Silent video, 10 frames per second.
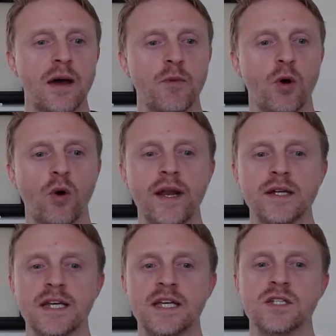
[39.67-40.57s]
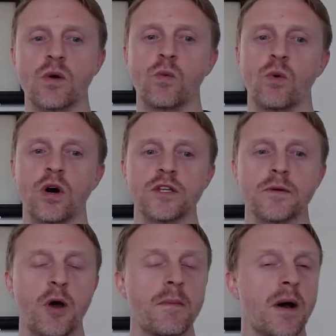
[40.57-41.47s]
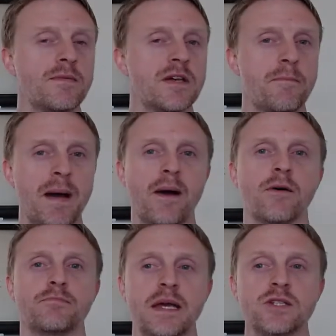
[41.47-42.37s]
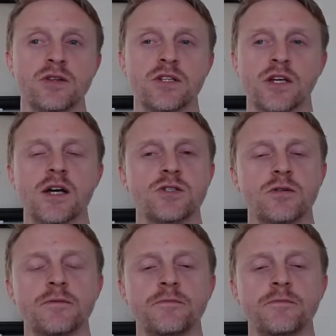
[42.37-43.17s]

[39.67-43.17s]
or any ideas what the poem might be about based on the title.